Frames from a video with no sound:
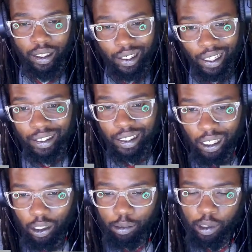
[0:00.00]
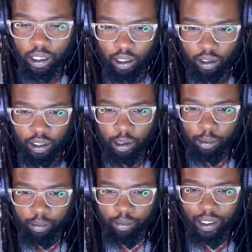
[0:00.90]
That tells me a little
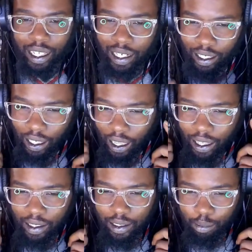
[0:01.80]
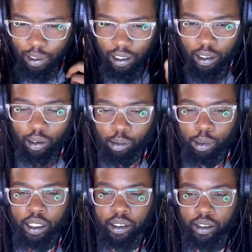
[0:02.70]
something. That enlightens me a little
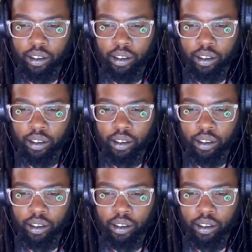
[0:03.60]
bit.